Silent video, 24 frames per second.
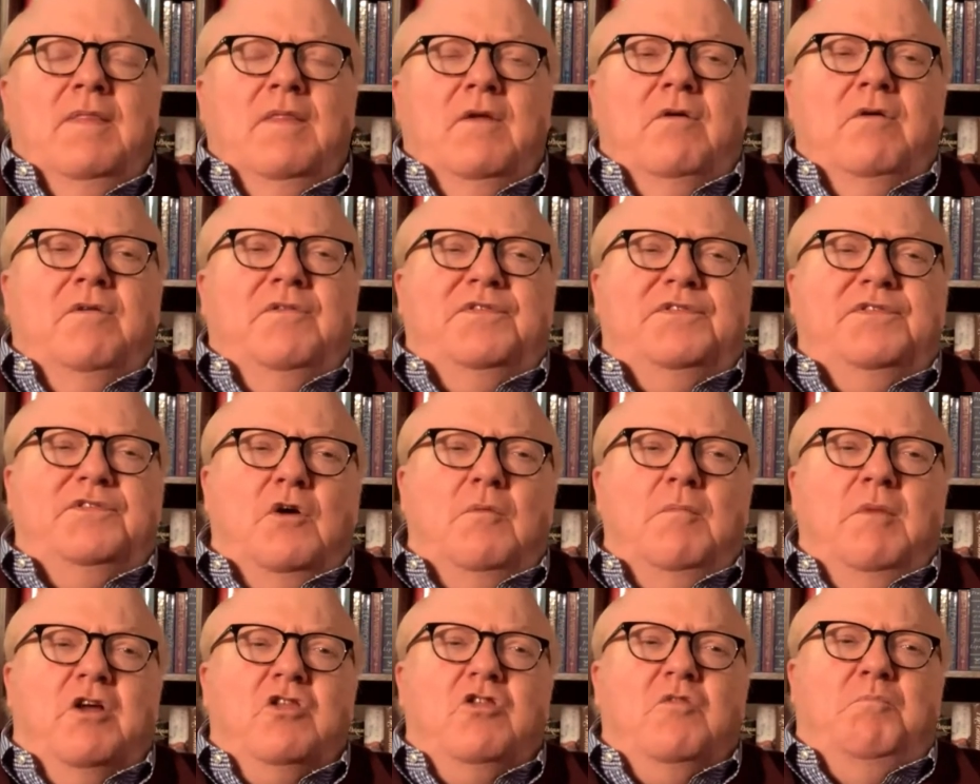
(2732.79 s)
There is
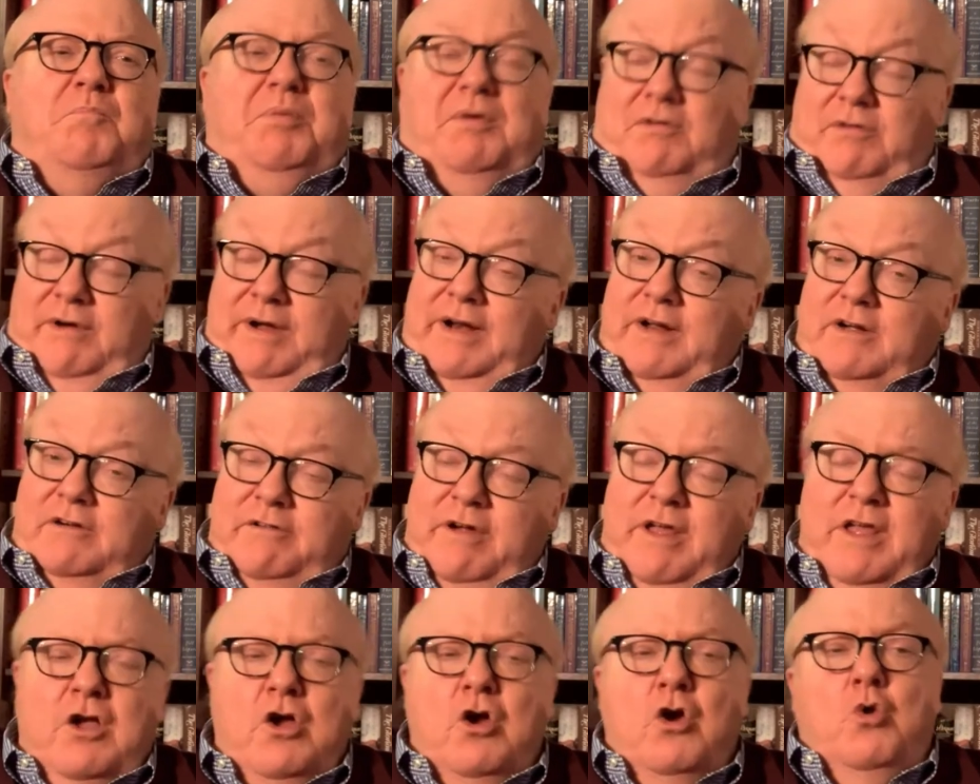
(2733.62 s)
so much
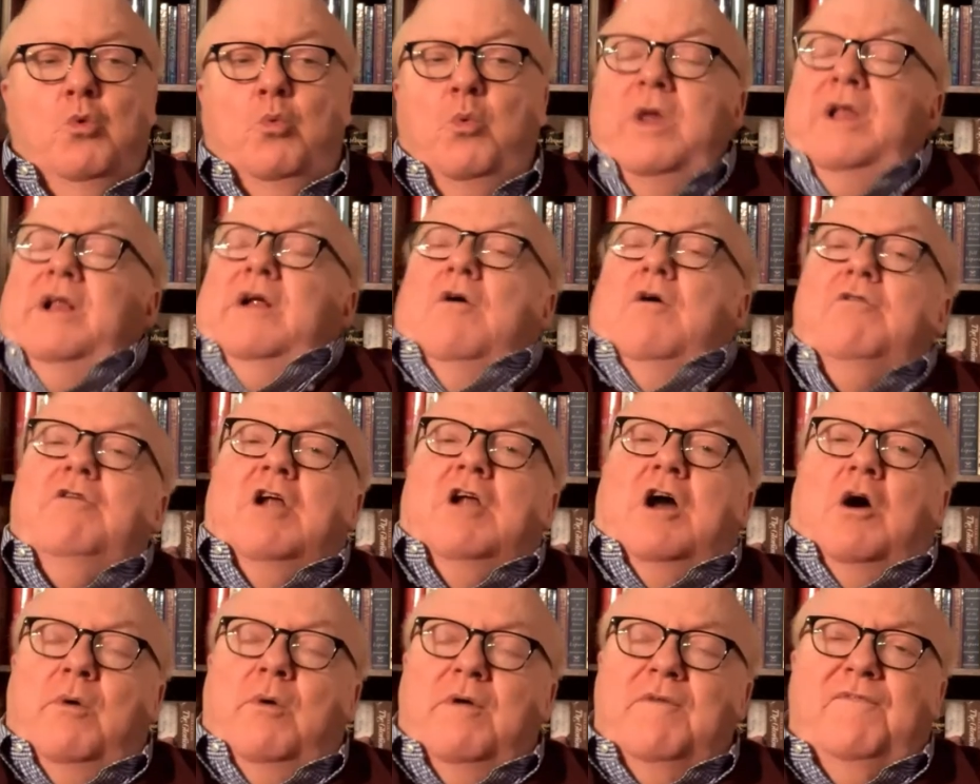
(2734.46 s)
politically. We don't
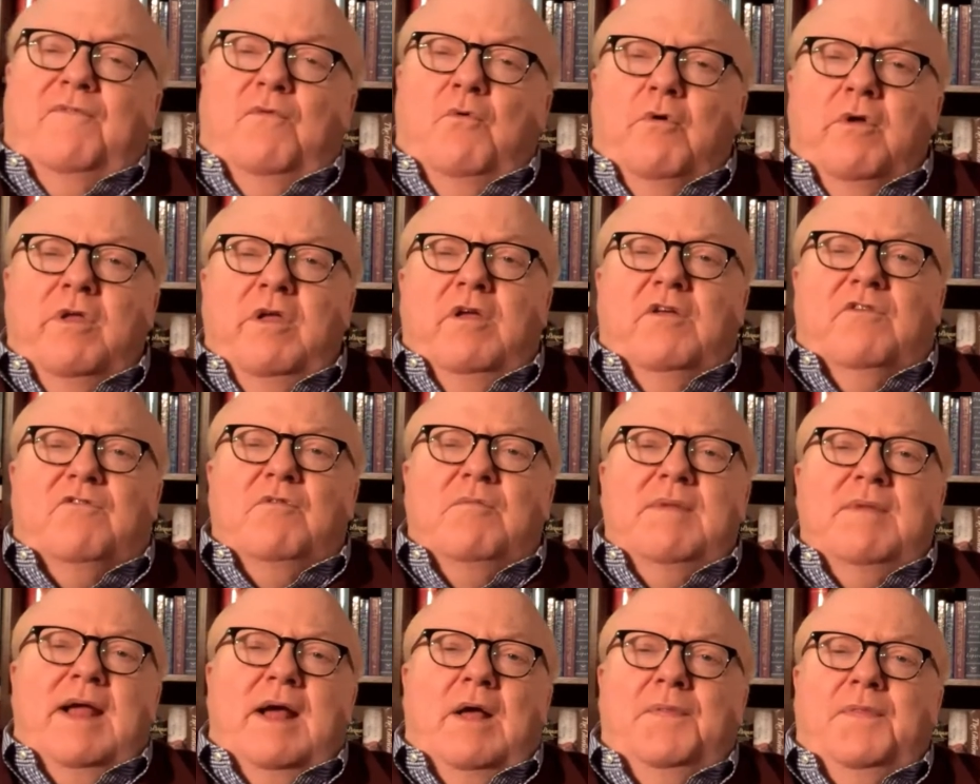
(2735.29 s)
know if four years
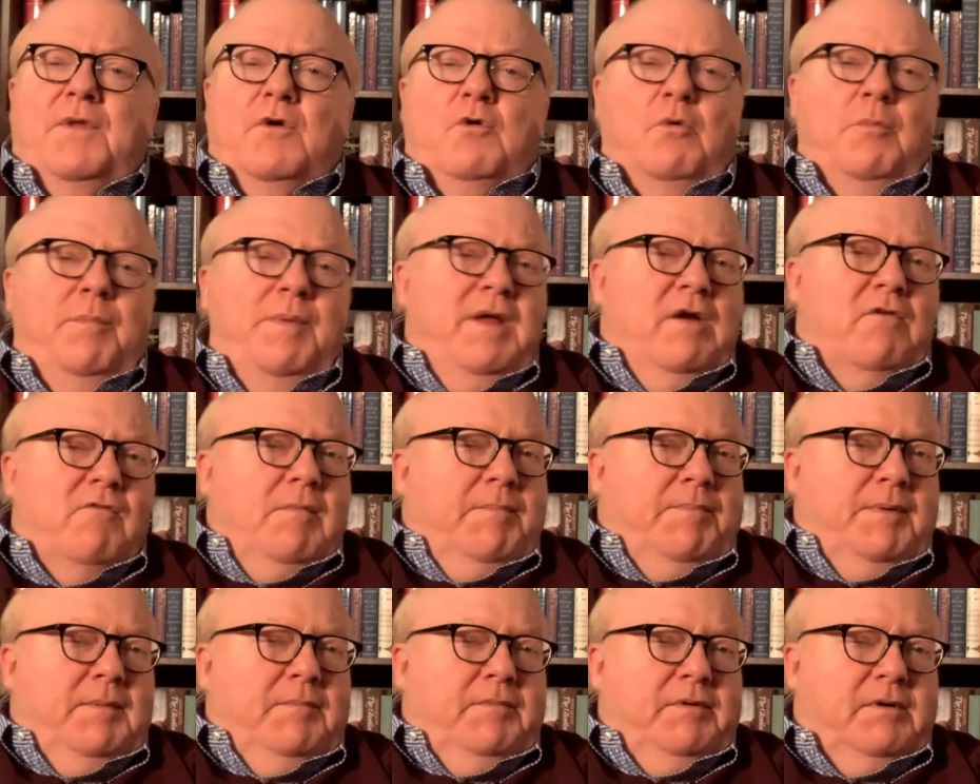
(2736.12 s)
from now there will be a
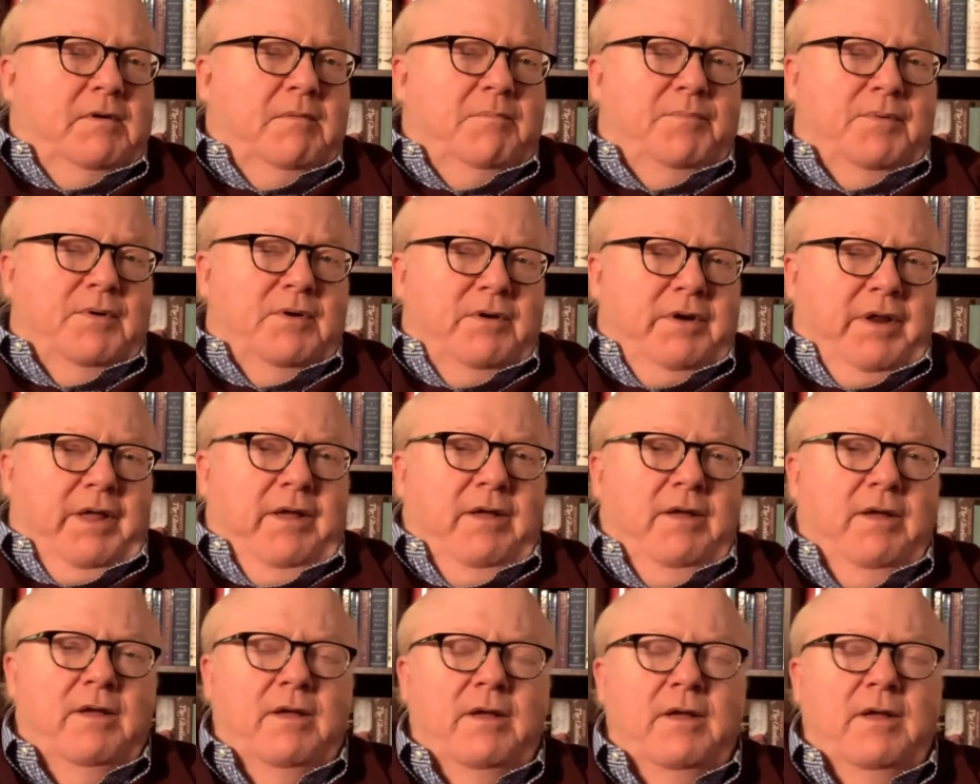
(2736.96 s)
Republican Party,